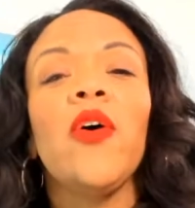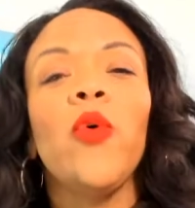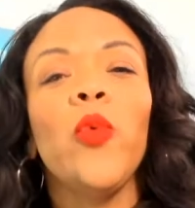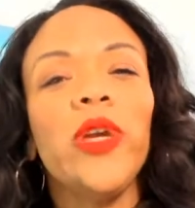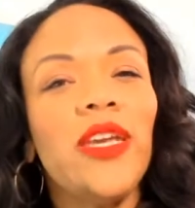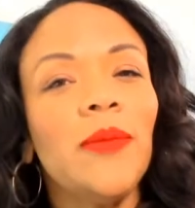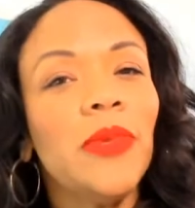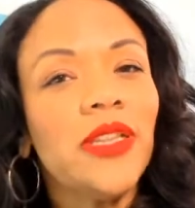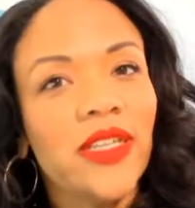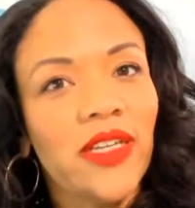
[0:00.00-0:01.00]
We
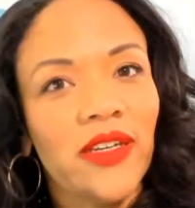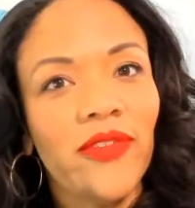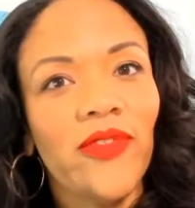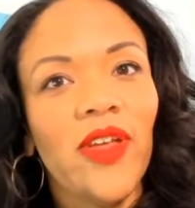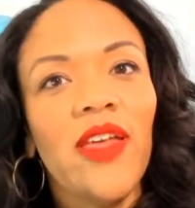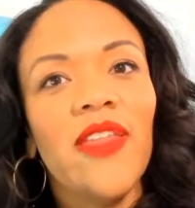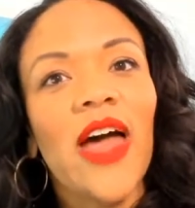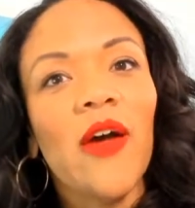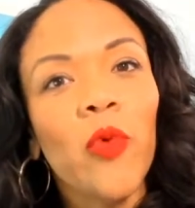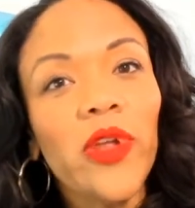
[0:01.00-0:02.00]
believe
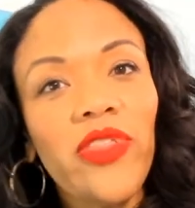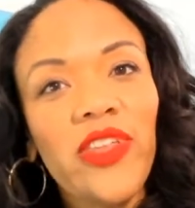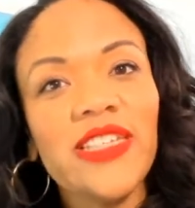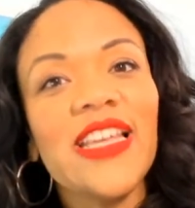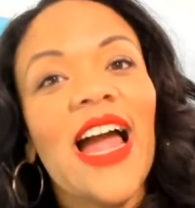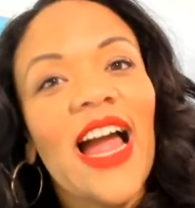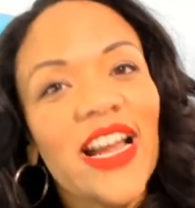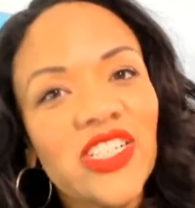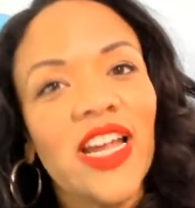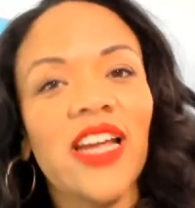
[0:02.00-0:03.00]
that with these
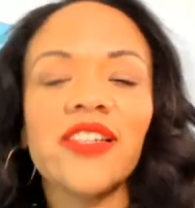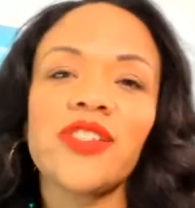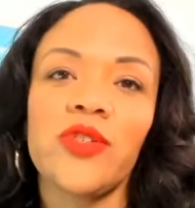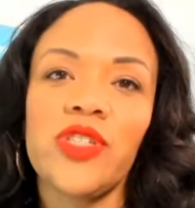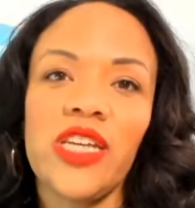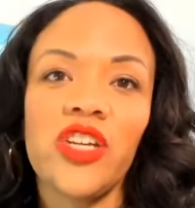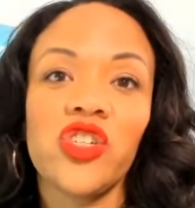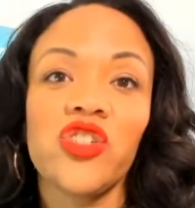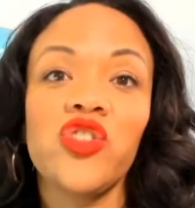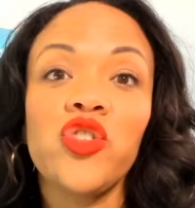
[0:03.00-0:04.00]
hashtag
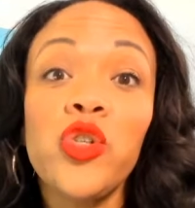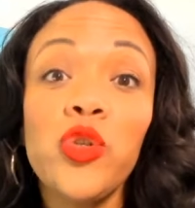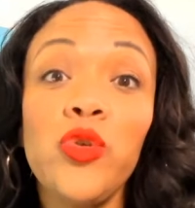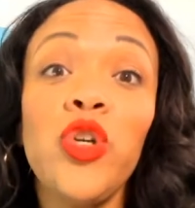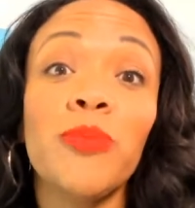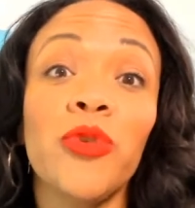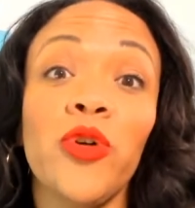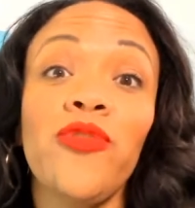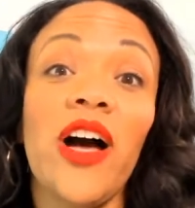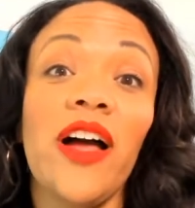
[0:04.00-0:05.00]
associations to your
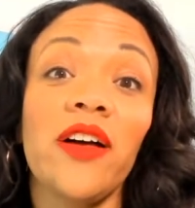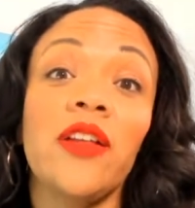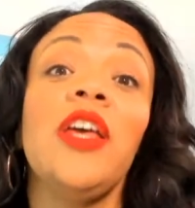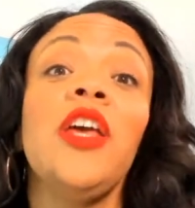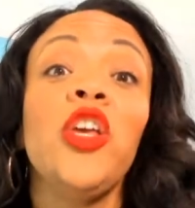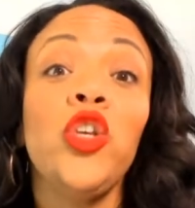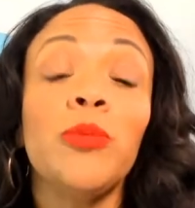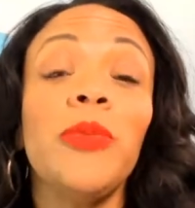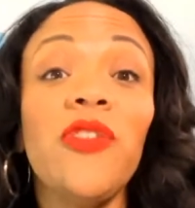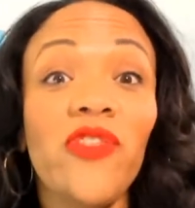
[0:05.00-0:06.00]
profile, you'll
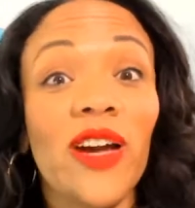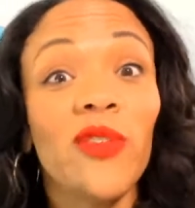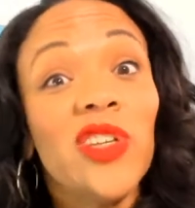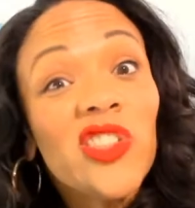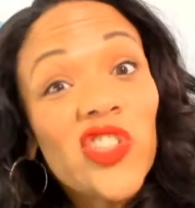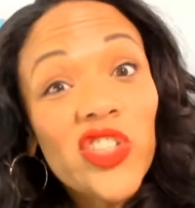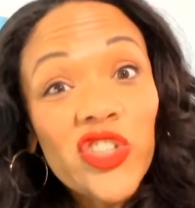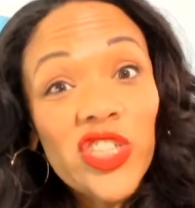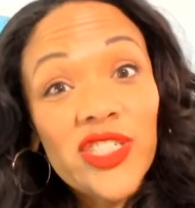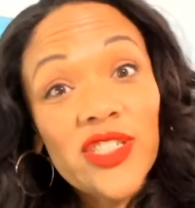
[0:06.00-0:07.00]
be found in
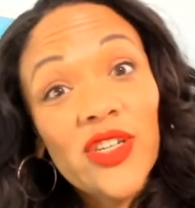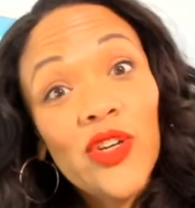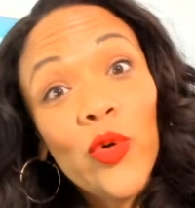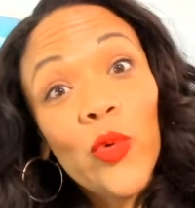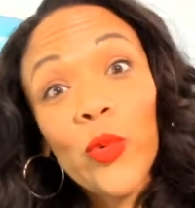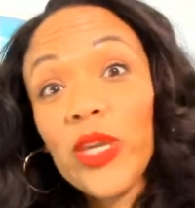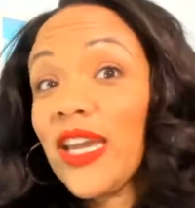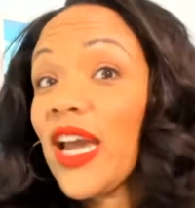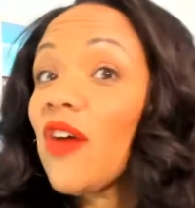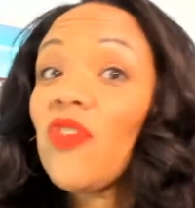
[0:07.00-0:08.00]
searches. We
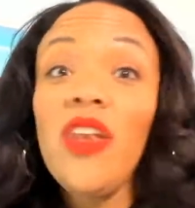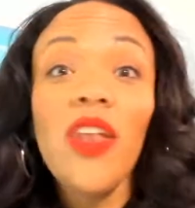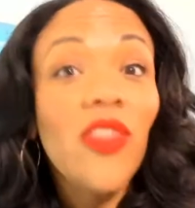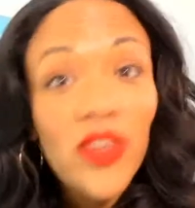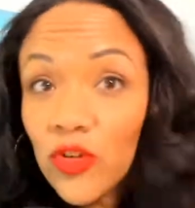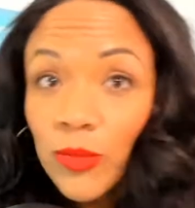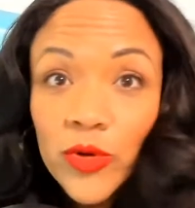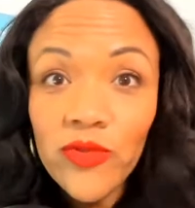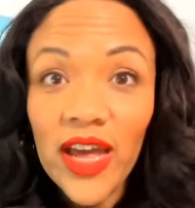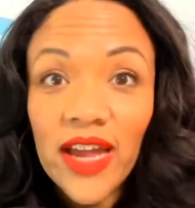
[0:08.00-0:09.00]
have nothing to
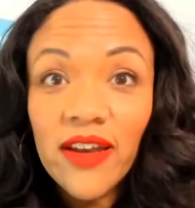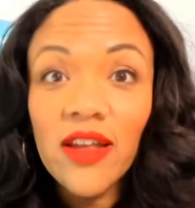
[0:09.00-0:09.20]
prove that